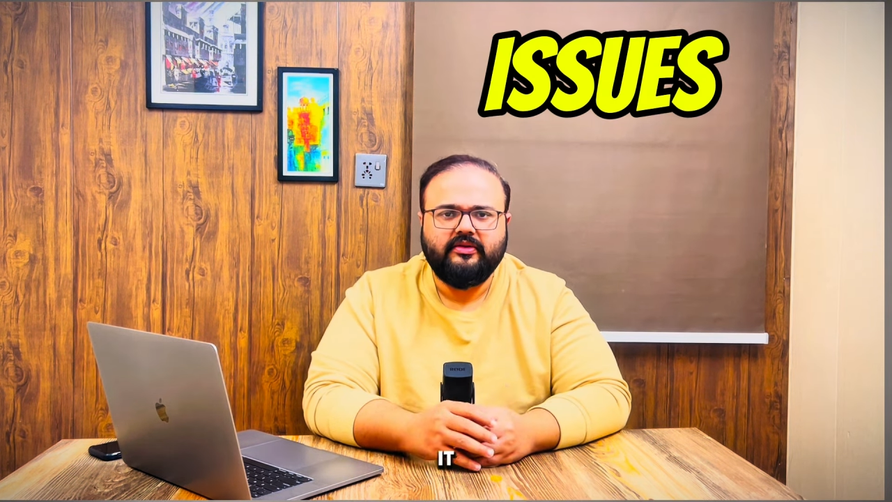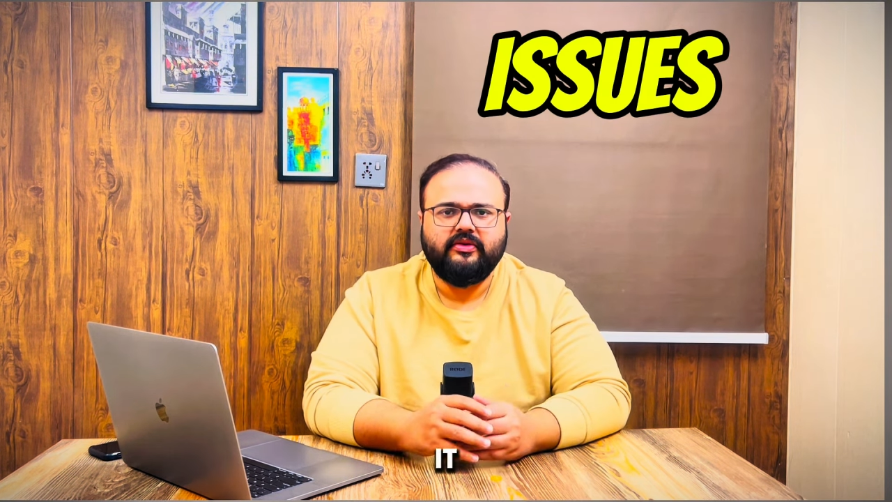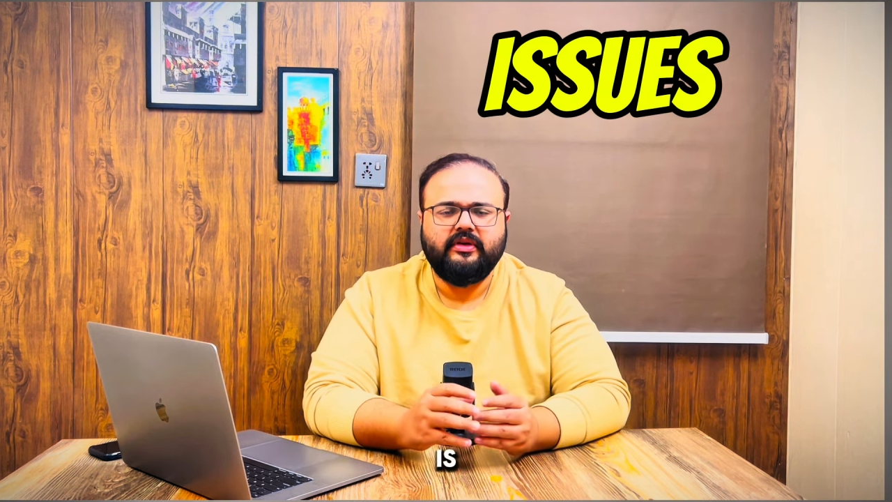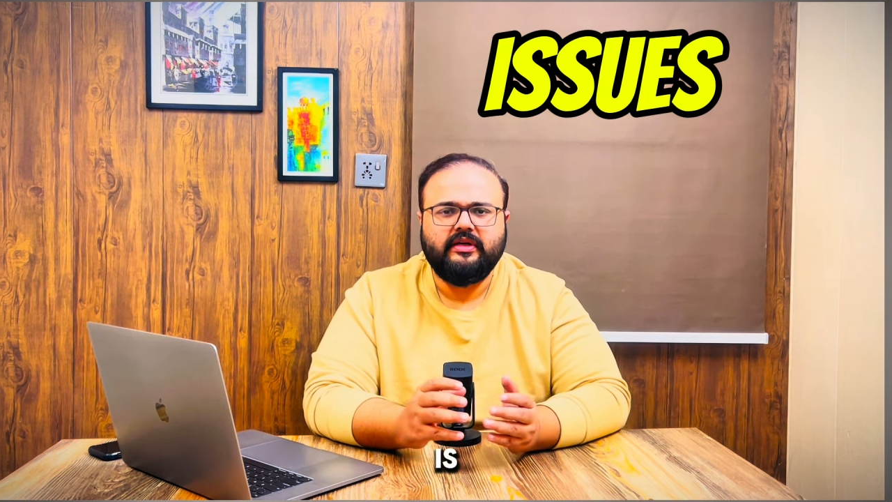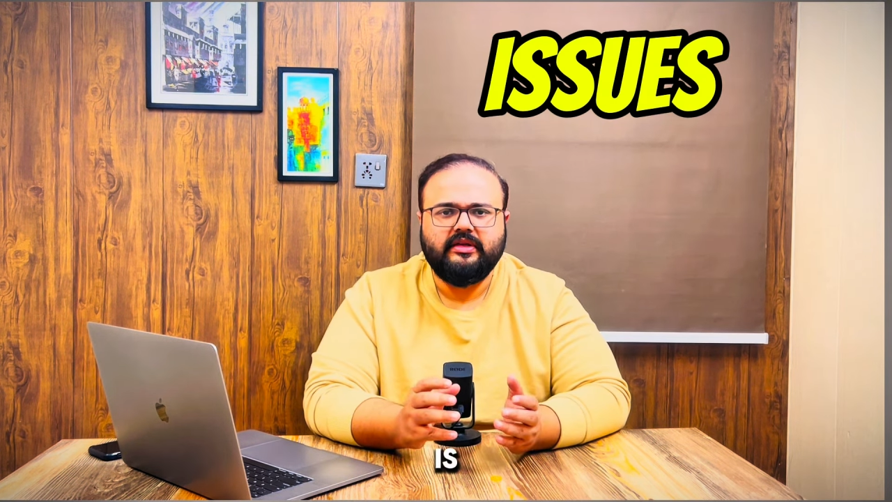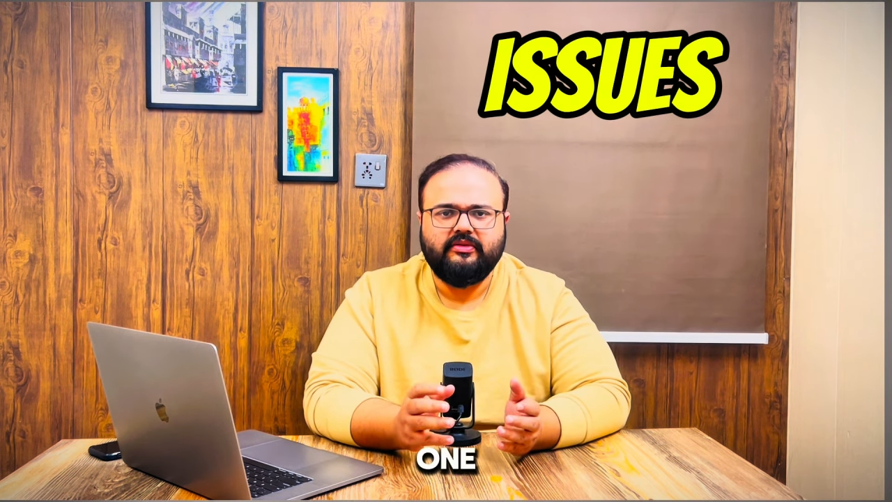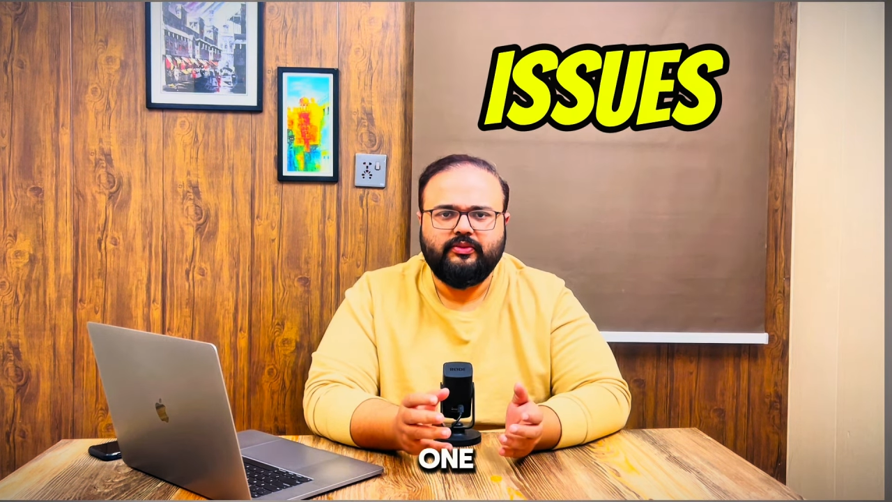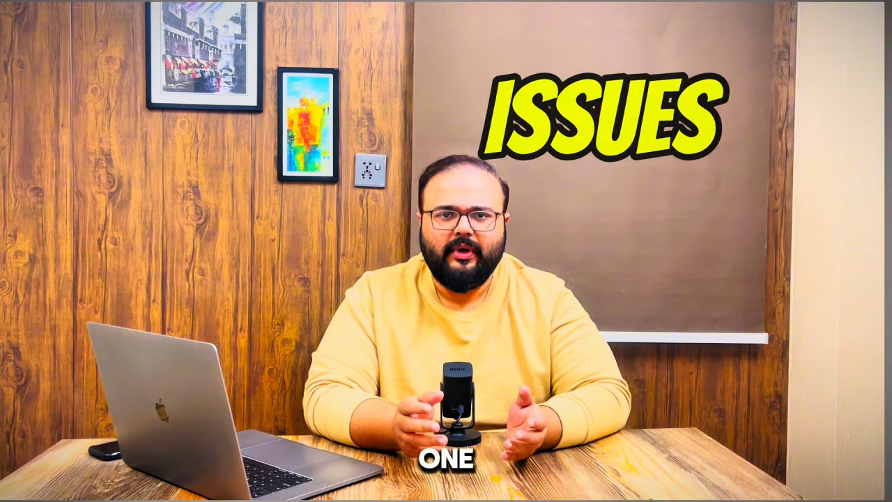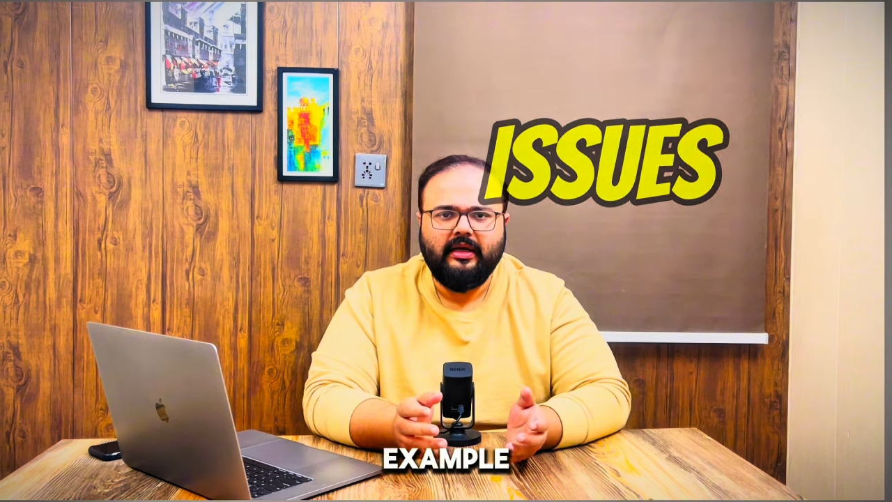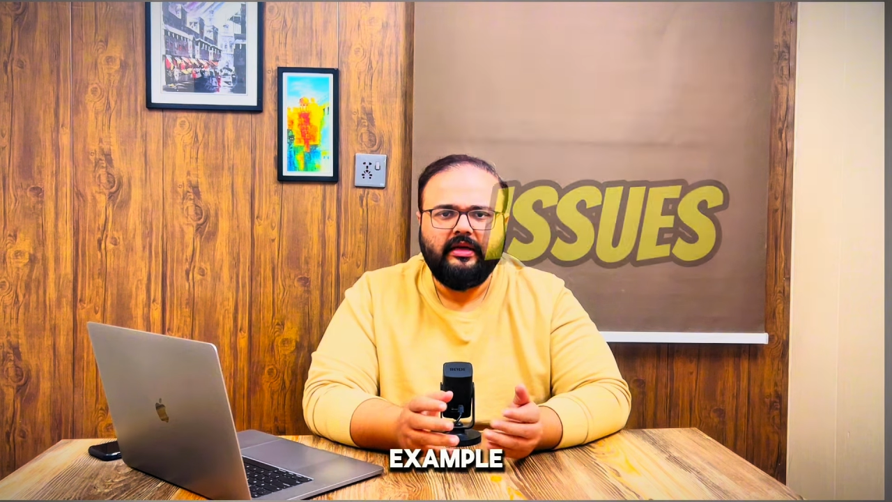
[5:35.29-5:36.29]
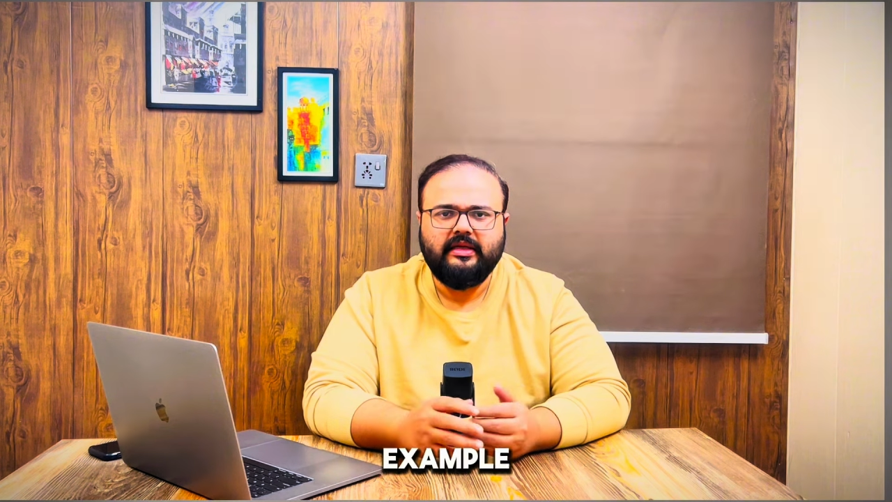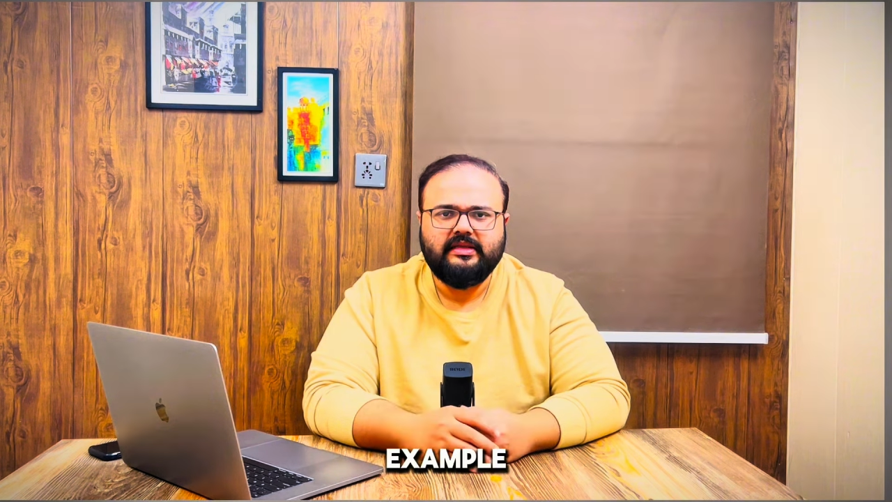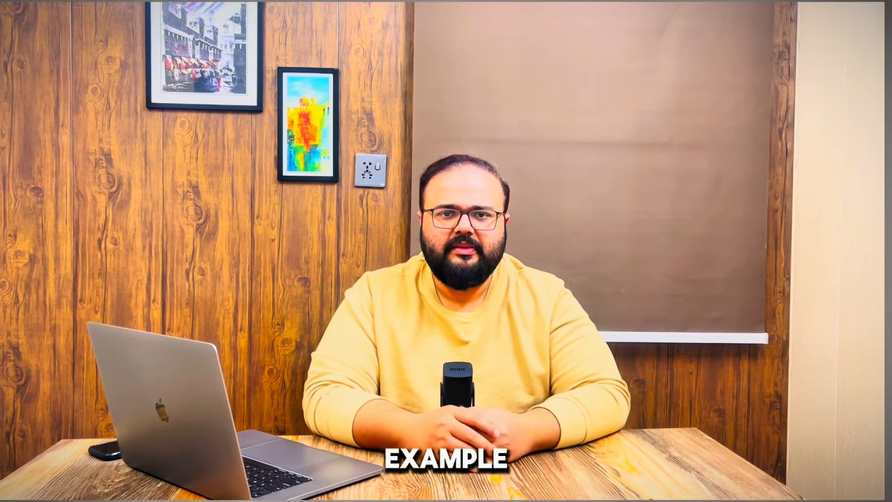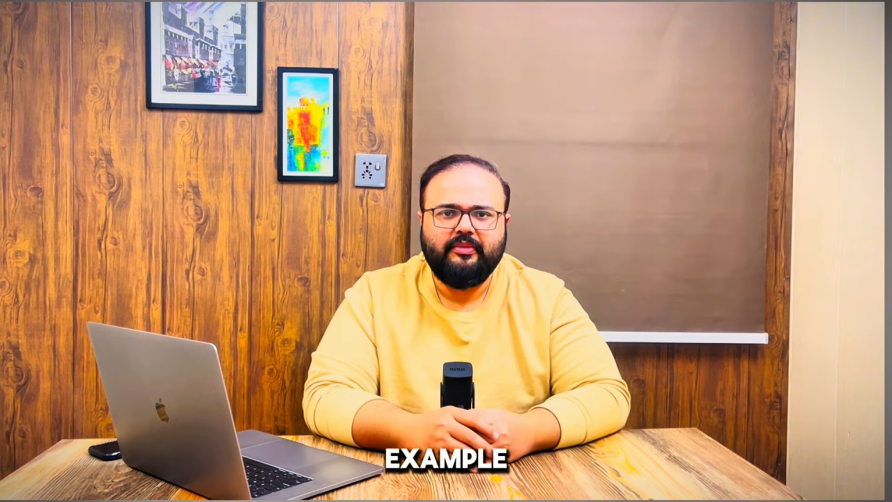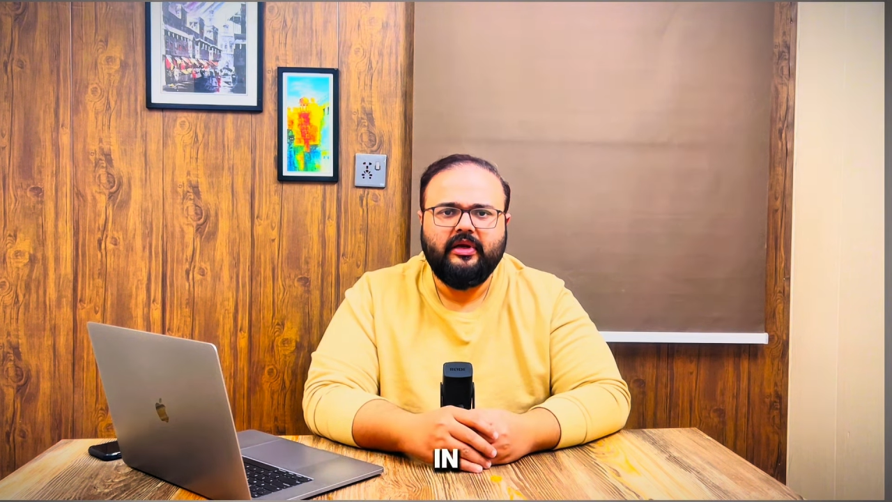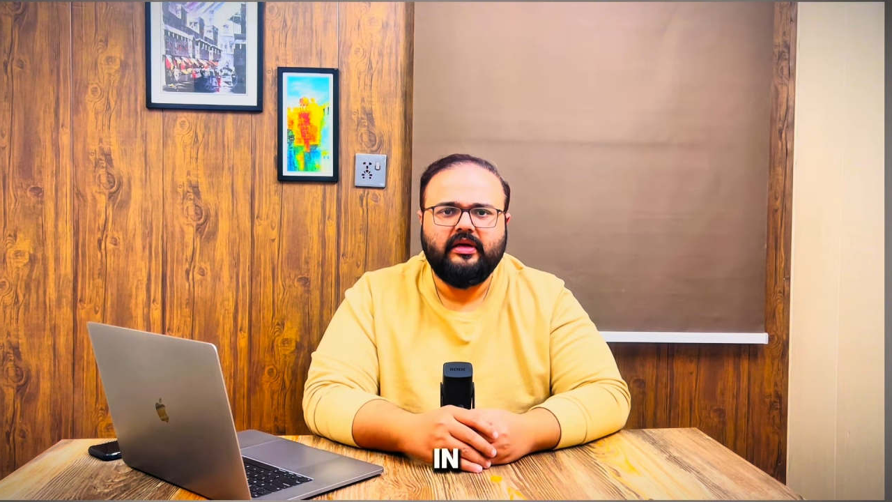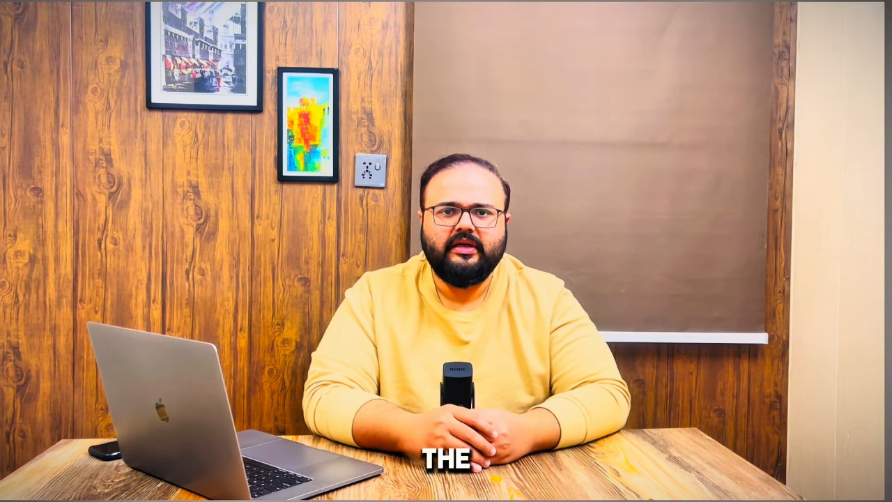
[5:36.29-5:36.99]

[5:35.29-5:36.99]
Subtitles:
So it is one example.